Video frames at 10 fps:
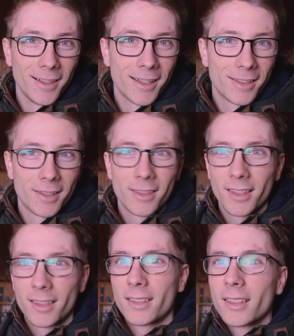glasses
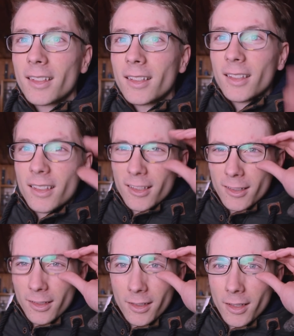is
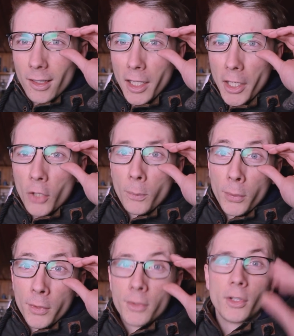I
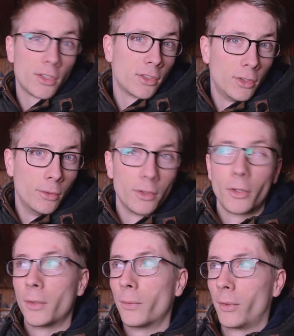hope not too
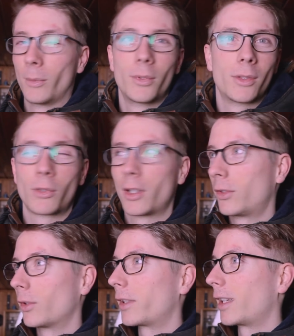annoying for you. I'm
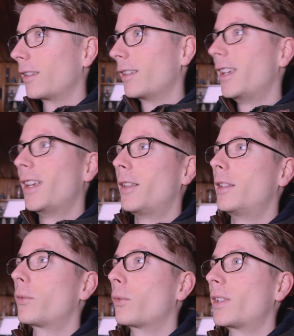trying to look at a
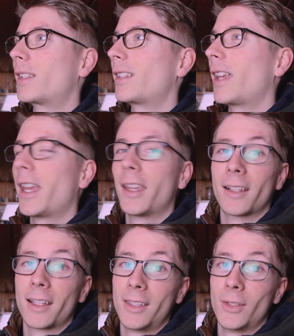different
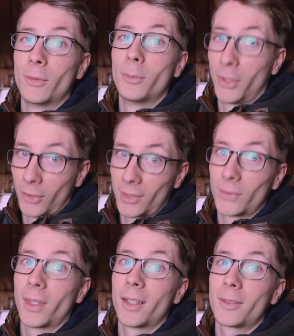angle at you because
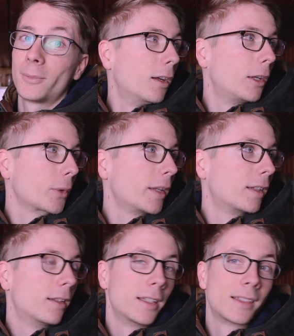of that.
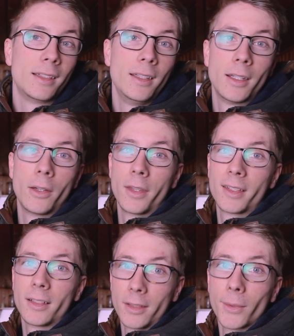Alright, let's see how
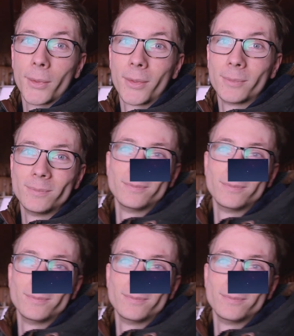this night goes.